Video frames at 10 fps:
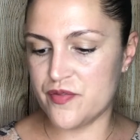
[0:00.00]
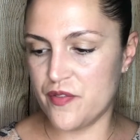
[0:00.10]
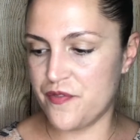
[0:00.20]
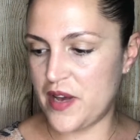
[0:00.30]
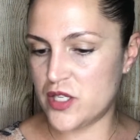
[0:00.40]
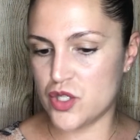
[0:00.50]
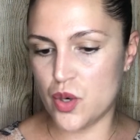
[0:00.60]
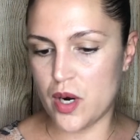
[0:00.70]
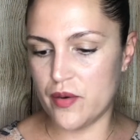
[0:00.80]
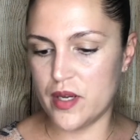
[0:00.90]
is from
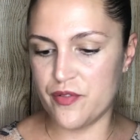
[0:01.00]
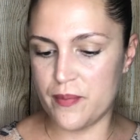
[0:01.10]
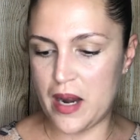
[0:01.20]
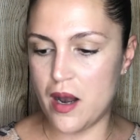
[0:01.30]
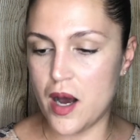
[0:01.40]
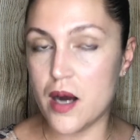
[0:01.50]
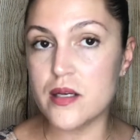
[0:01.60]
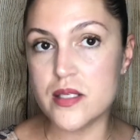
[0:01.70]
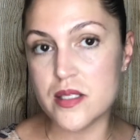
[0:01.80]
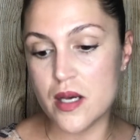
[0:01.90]
Facetory for my Luxe